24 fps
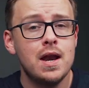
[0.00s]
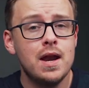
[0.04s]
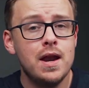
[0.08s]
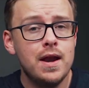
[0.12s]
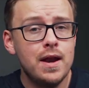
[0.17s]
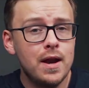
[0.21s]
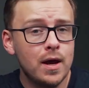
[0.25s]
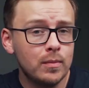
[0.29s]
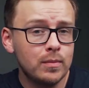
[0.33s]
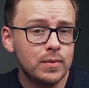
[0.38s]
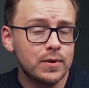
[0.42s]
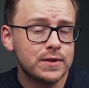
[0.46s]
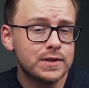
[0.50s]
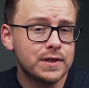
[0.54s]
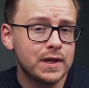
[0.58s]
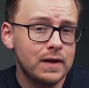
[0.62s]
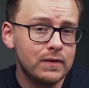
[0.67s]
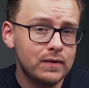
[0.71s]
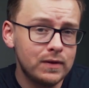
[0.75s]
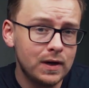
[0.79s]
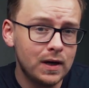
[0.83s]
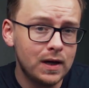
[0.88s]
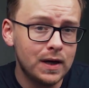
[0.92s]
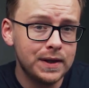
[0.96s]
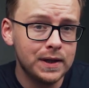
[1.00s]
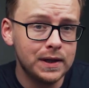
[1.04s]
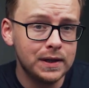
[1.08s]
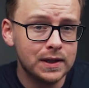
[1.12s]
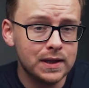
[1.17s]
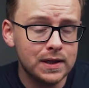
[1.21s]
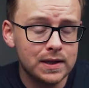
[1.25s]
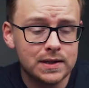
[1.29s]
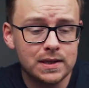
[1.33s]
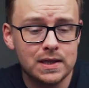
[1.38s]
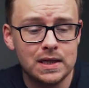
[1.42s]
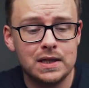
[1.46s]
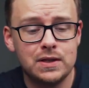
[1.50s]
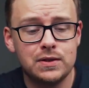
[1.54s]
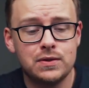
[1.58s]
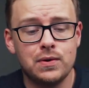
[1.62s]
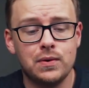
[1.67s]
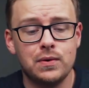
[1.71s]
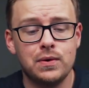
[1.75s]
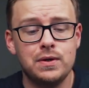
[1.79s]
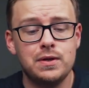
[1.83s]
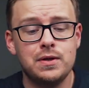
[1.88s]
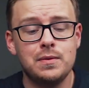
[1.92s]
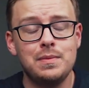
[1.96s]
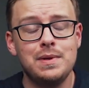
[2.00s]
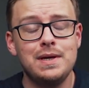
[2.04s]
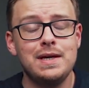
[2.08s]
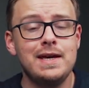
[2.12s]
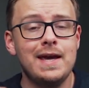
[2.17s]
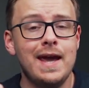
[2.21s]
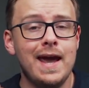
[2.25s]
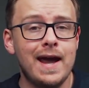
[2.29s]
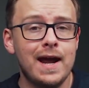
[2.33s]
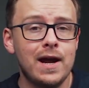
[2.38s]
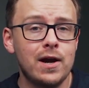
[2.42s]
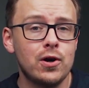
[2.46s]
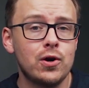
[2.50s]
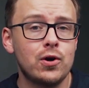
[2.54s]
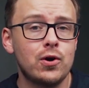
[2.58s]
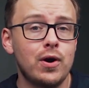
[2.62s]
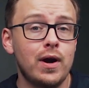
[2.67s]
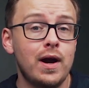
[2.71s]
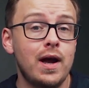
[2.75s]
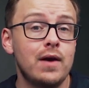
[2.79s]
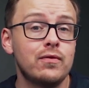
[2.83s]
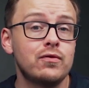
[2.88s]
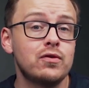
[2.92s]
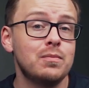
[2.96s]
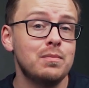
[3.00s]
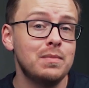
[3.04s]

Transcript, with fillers: Number seven on the list is going to be aircraft